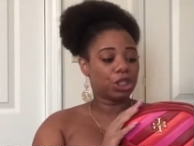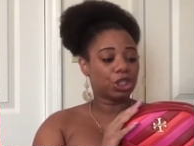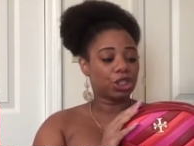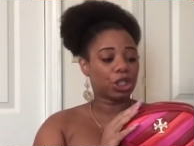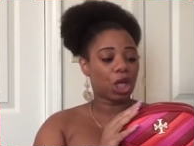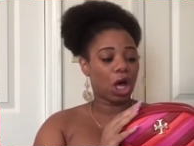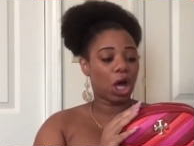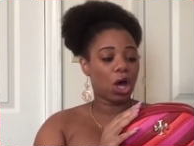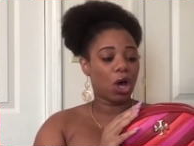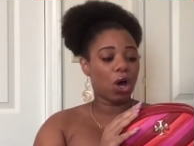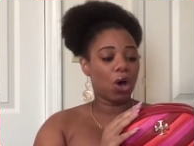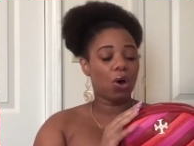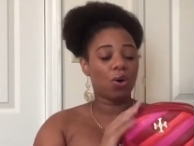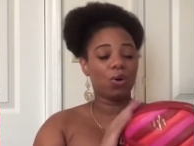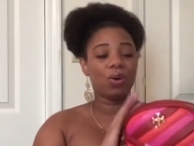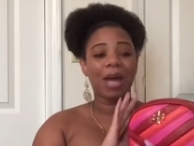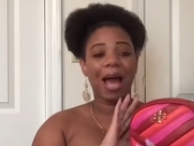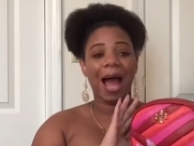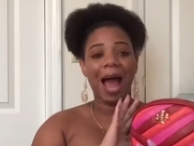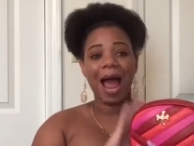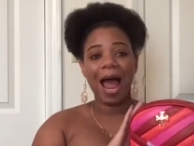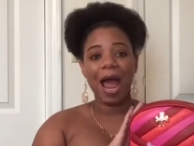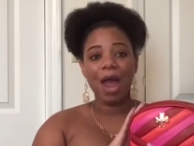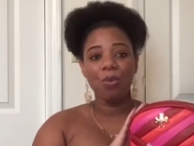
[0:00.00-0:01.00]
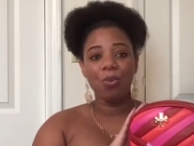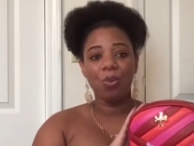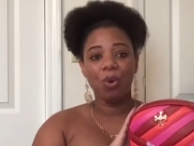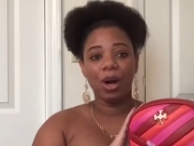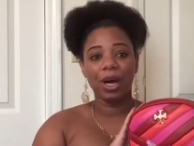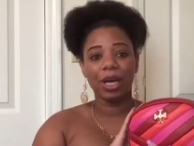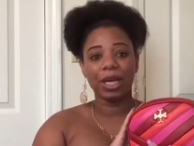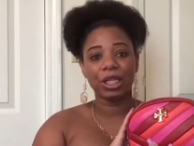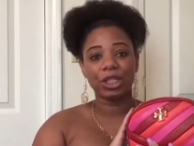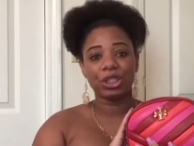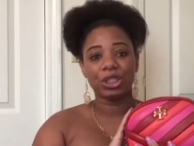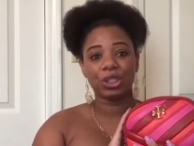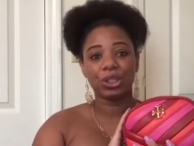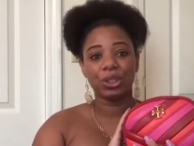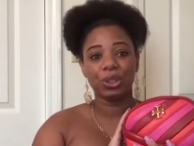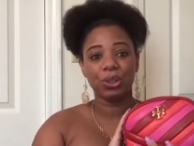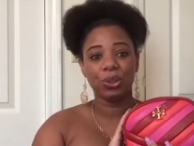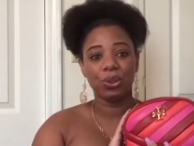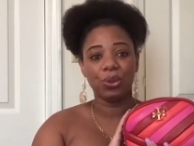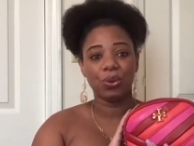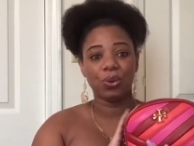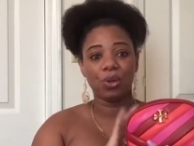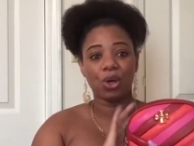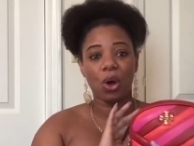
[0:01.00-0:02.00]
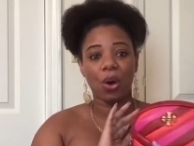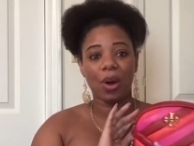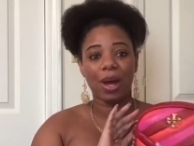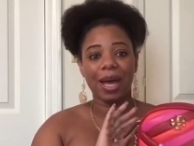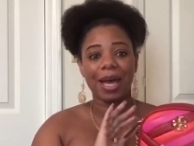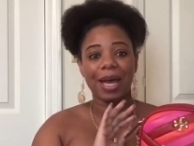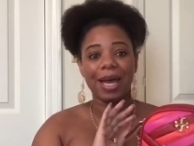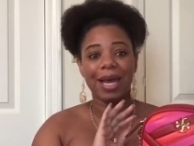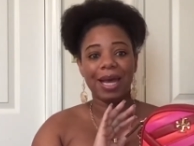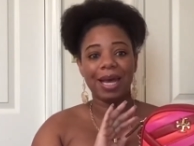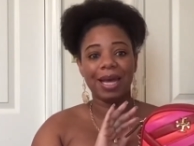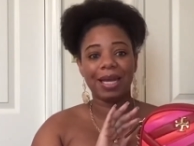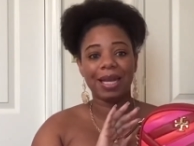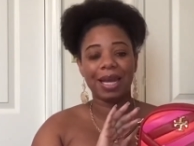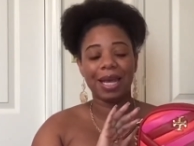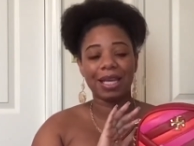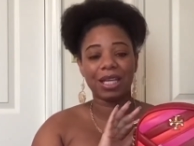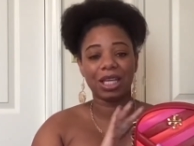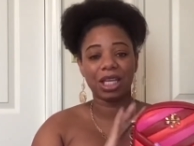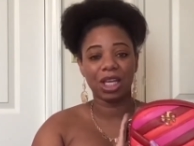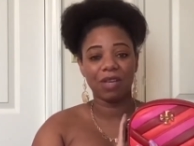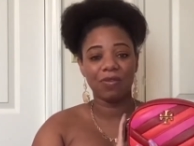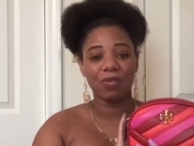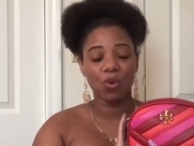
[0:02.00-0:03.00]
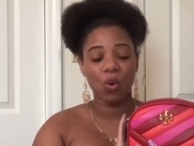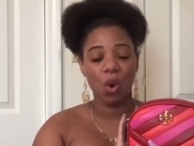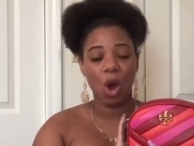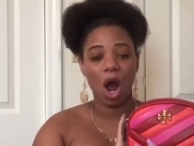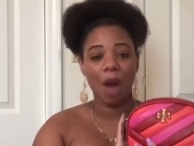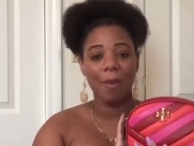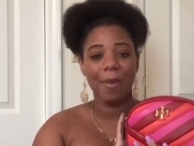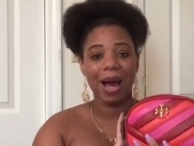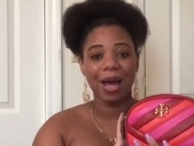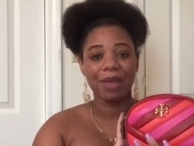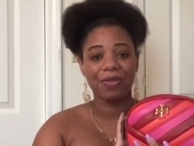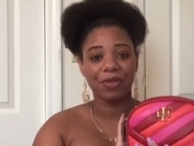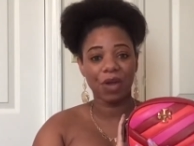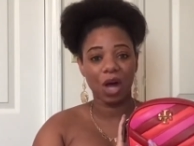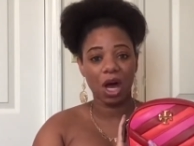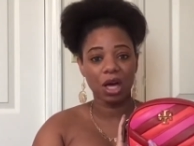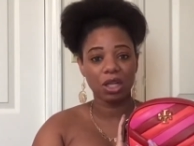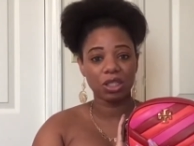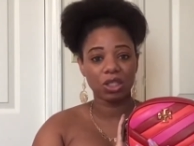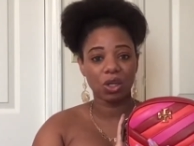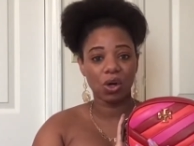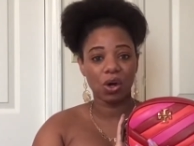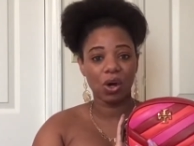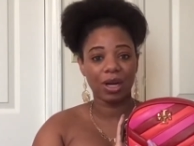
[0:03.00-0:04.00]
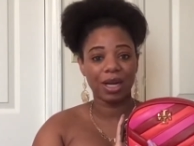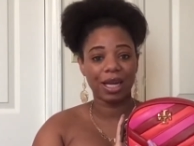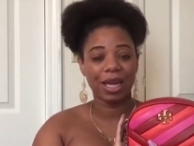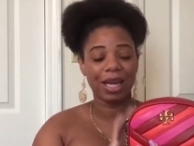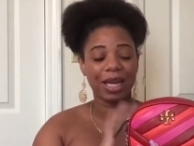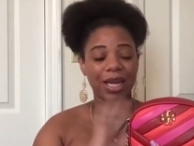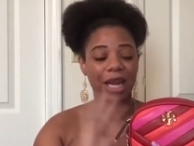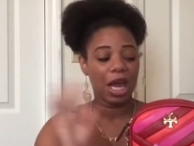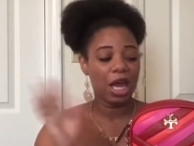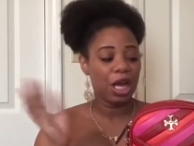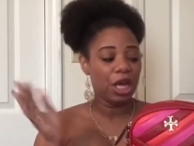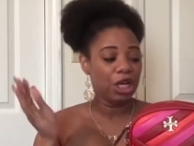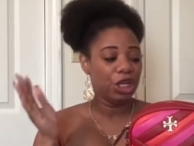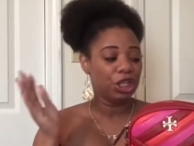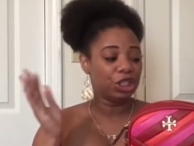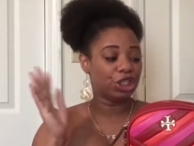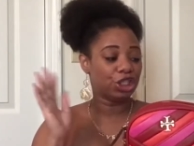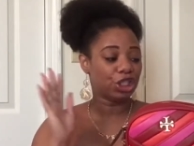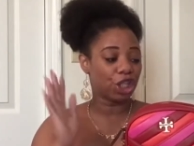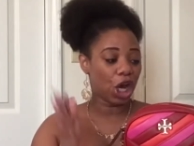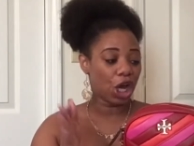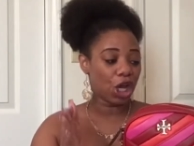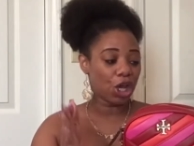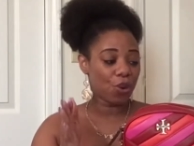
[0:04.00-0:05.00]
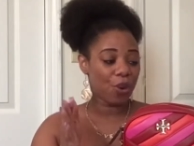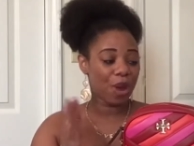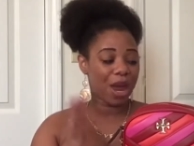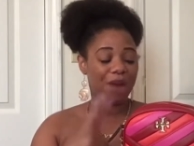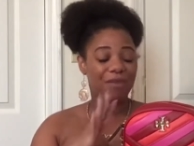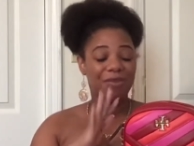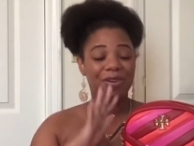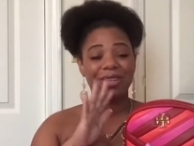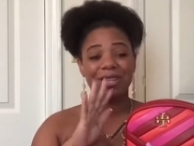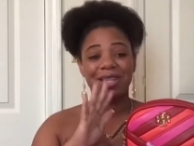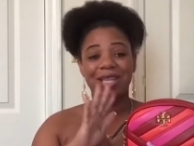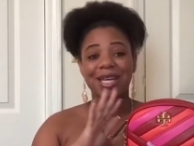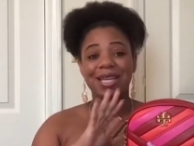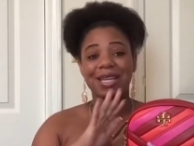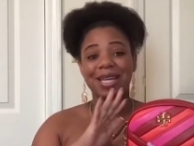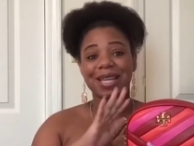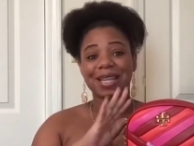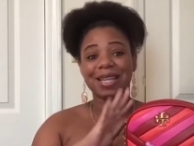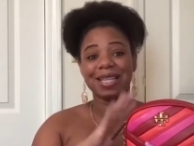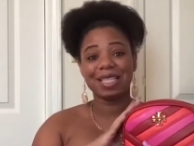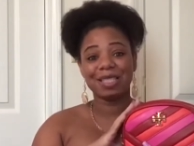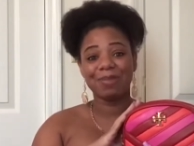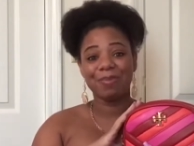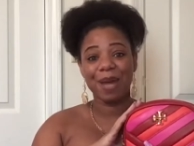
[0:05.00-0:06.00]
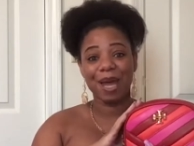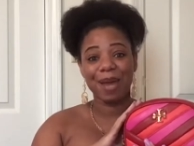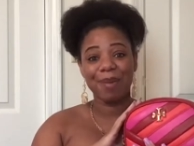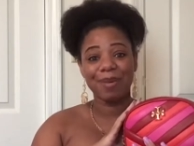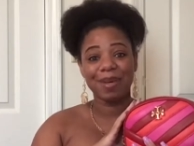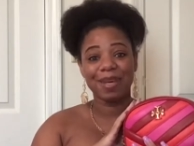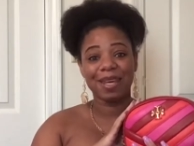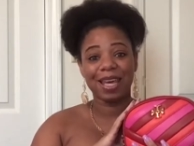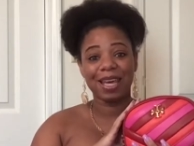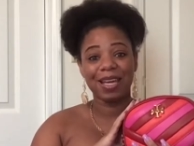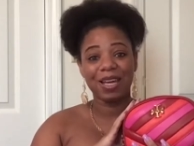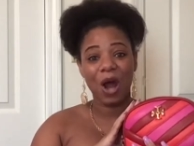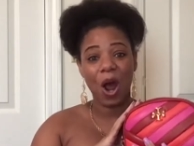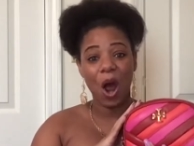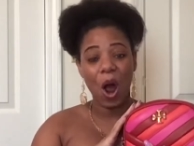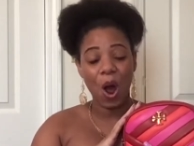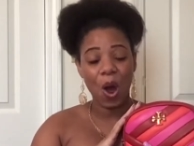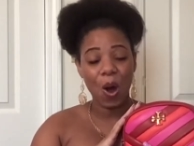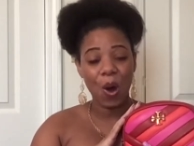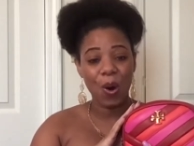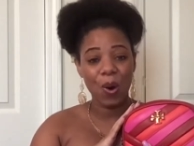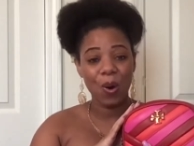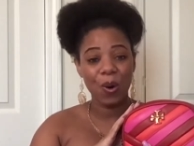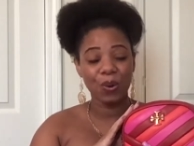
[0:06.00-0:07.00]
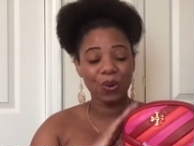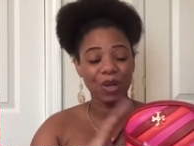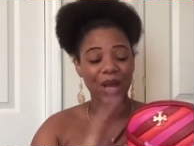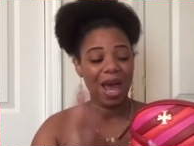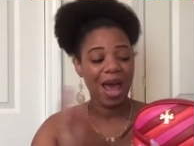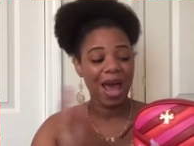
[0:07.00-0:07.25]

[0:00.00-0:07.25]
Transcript: So I wanted to go ahead and give you all my thoughts on it, show you everything that this baby can hold.